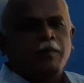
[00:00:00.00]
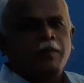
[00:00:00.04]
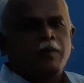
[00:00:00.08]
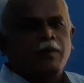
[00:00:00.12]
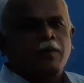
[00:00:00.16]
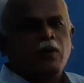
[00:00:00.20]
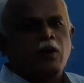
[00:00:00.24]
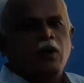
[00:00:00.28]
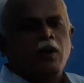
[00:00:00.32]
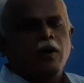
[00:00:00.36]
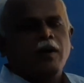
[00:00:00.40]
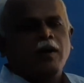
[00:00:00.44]

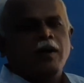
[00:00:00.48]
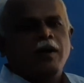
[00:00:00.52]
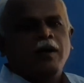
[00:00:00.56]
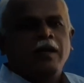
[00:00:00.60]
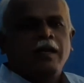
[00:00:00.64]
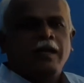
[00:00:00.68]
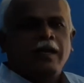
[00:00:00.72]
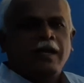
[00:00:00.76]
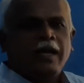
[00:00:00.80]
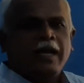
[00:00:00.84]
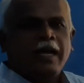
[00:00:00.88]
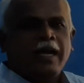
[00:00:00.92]
gone,
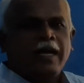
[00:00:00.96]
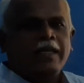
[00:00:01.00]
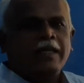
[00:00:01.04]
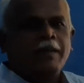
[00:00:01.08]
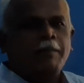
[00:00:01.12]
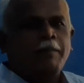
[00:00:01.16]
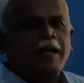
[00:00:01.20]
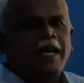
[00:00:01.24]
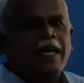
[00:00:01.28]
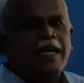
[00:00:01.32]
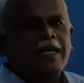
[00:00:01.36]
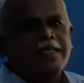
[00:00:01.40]
and
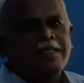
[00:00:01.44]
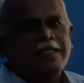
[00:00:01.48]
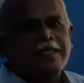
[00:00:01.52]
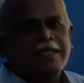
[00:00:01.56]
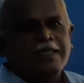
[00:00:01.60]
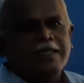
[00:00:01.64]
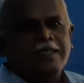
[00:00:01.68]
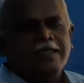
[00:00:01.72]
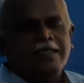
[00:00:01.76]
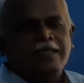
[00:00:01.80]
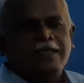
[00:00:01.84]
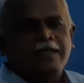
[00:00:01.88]
the balance
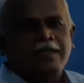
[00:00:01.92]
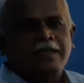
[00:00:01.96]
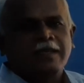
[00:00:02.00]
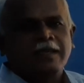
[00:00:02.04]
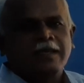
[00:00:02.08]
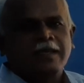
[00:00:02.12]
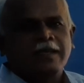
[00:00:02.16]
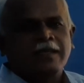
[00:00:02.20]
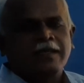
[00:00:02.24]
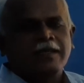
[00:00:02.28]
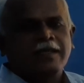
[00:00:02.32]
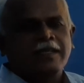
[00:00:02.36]
is
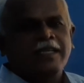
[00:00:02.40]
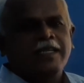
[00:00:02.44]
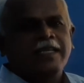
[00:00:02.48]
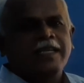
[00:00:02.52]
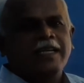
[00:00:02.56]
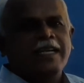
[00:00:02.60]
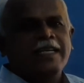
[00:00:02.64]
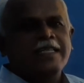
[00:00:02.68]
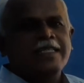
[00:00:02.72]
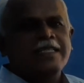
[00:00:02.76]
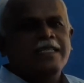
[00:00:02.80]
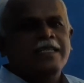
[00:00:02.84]

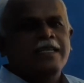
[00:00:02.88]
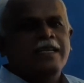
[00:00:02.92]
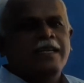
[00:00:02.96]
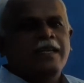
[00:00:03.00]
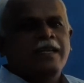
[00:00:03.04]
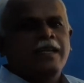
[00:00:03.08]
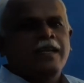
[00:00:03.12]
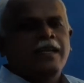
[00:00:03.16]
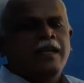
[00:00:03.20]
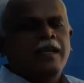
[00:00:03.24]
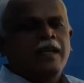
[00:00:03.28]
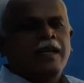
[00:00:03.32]
treated as
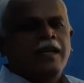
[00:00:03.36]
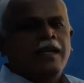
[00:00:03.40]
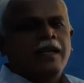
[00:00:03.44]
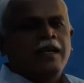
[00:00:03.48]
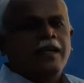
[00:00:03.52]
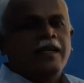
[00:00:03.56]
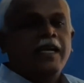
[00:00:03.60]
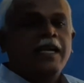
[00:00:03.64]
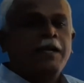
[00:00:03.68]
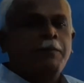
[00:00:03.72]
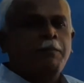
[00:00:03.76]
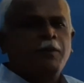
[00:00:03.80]

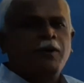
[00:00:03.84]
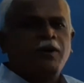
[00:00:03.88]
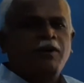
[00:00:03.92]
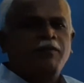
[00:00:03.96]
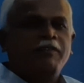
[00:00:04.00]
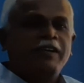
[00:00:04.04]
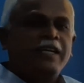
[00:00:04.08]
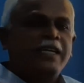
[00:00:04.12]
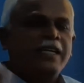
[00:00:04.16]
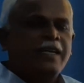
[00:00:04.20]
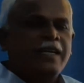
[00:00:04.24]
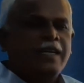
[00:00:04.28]
net
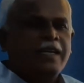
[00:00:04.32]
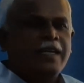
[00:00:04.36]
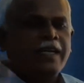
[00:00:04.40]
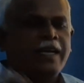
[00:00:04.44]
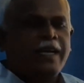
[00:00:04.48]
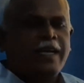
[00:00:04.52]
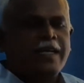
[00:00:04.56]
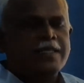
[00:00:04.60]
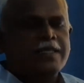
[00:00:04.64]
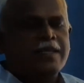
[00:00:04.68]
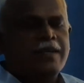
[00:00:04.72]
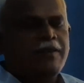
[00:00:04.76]
profit in
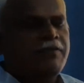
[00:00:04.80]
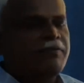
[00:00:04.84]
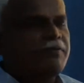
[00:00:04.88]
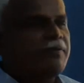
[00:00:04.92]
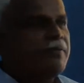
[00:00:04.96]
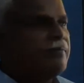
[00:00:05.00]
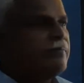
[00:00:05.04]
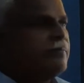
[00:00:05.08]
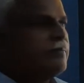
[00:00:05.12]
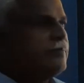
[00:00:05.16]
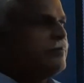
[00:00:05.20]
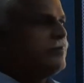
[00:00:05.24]
case of
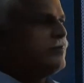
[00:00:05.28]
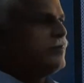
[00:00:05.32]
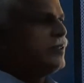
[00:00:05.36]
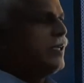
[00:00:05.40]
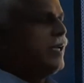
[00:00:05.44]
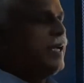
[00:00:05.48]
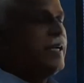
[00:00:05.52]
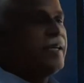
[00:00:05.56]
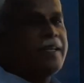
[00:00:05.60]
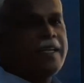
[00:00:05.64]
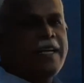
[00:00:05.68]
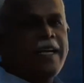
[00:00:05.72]

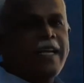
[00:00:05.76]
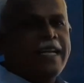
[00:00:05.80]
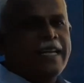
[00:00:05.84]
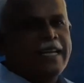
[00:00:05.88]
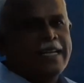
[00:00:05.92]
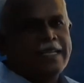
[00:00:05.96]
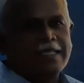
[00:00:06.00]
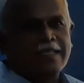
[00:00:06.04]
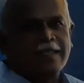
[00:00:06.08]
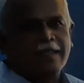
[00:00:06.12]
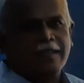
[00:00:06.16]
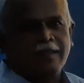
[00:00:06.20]
a trading
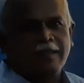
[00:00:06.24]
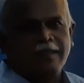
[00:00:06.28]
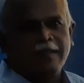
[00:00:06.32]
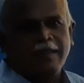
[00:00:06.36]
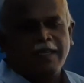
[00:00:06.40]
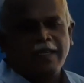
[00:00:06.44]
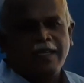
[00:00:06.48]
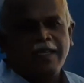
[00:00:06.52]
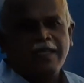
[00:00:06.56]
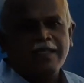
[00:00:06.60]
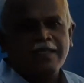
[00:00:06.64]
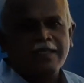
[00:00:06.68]
concern.
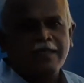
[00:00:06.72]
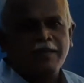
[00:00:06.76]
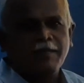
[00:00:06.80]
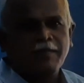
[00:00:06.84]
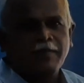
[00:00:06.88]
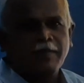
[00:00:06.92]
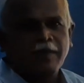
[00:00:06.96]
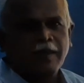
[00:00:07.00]
That is,